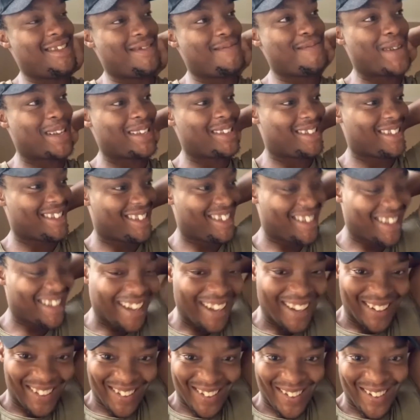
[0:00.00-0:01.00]

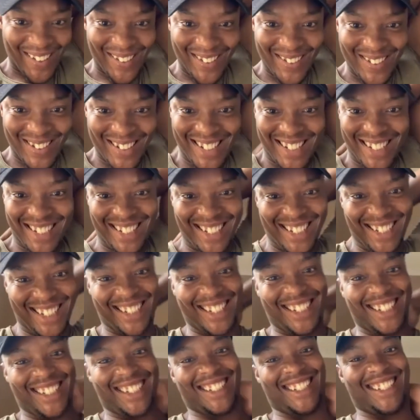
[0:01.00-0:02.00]
From
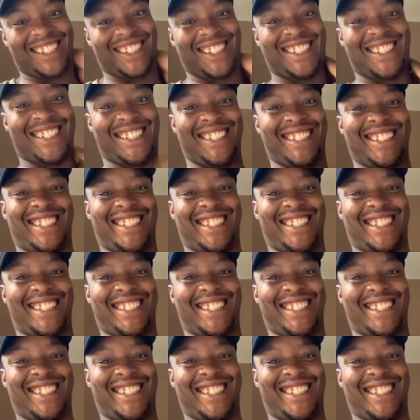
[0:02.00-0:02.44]
bad to worse.